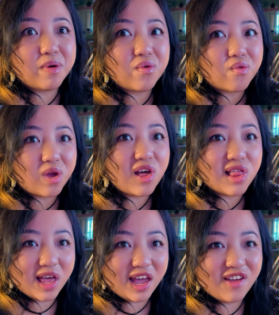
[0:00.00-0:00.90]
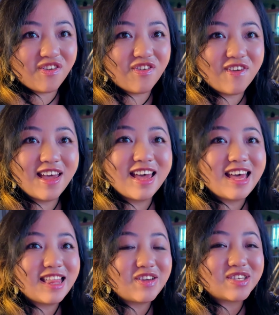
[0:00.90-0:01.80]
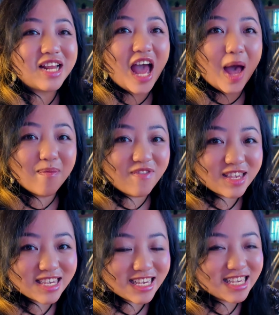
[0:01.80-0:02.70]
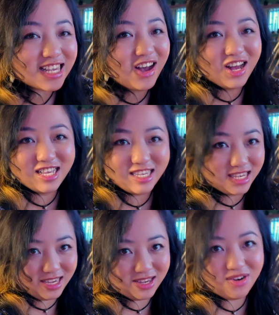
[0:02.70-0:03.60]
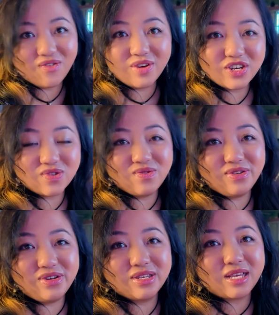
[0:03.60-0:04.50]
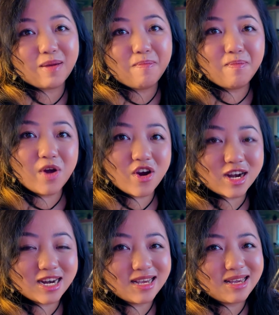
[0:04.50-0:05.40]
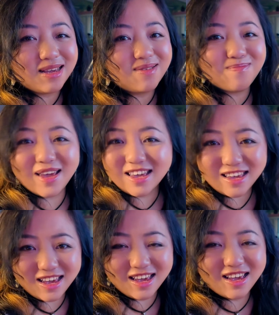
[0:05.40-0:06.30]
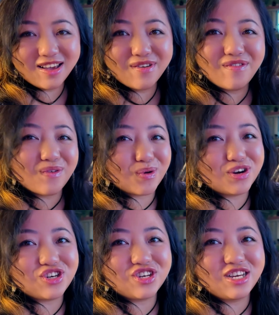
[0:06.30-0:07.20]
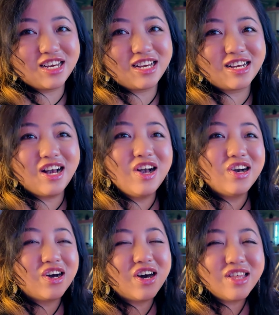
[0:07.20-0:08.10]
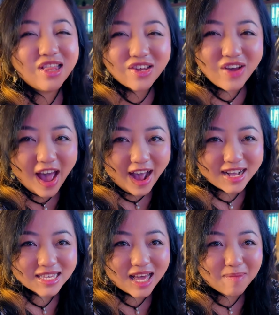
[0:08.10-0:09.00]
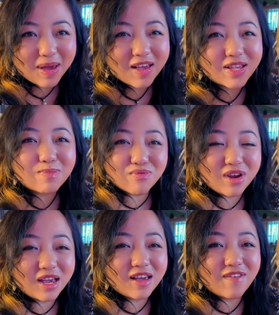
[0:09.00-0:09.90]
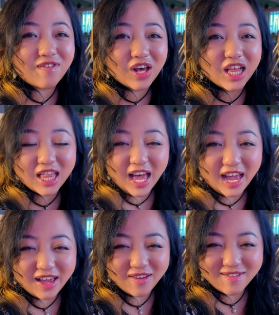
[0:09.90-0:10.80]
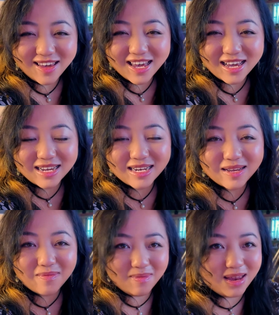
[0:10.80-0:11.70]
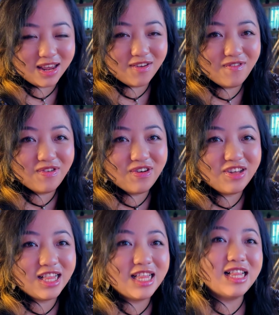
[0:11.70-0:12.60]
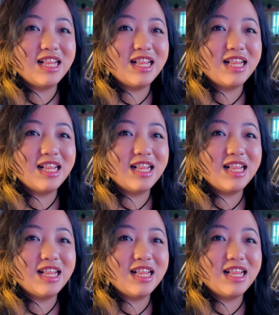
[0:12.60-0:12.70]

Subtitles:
but real life. There's an emphasis on seasonal rituals like gardening, baking, foraging, all the little acts that make spring feel alive and meaningful.